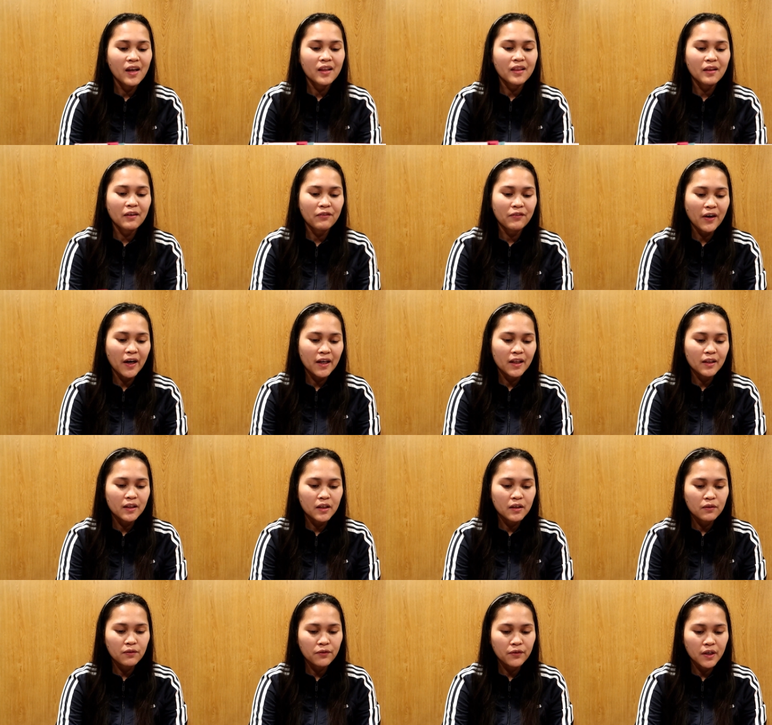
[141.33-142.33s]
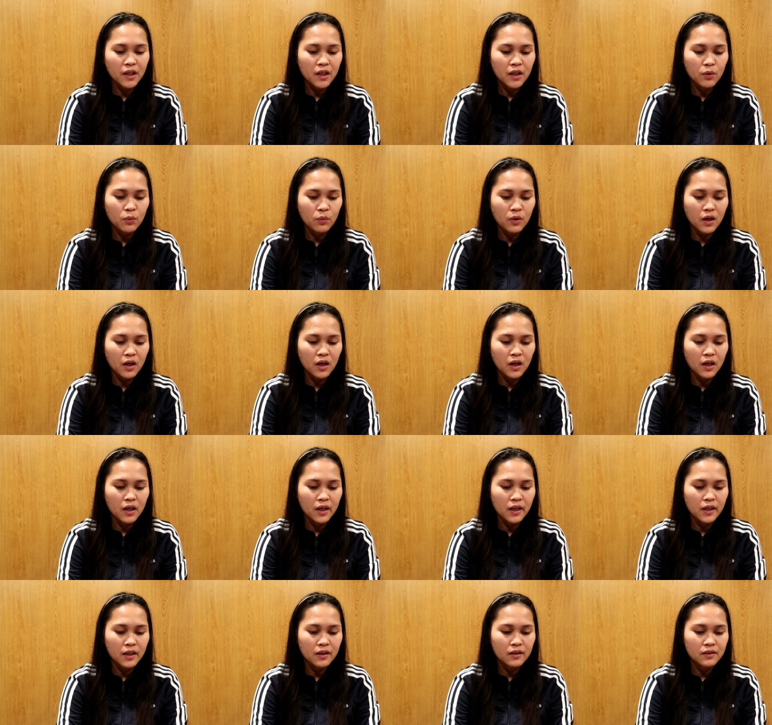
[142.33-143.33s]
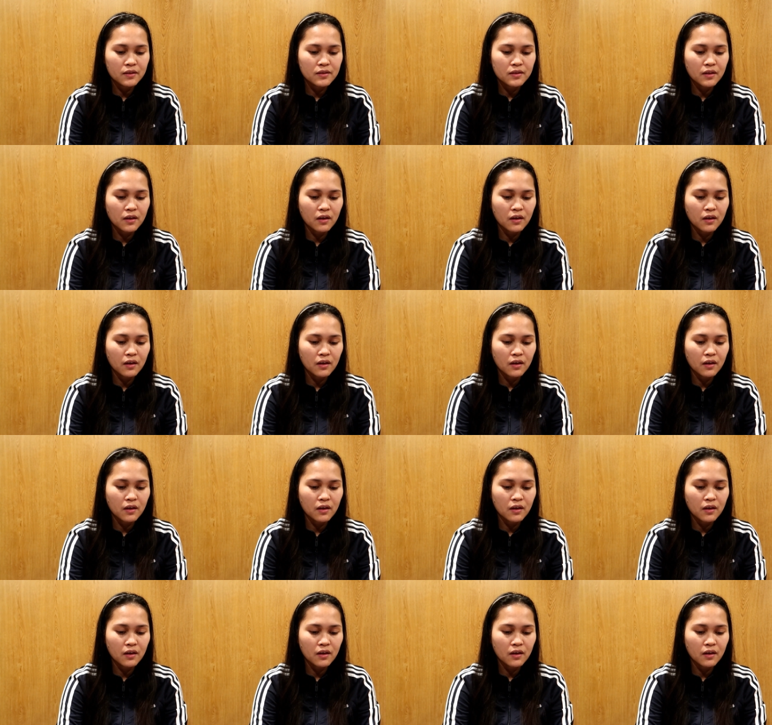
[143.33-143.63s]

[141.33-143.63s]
The filing fee was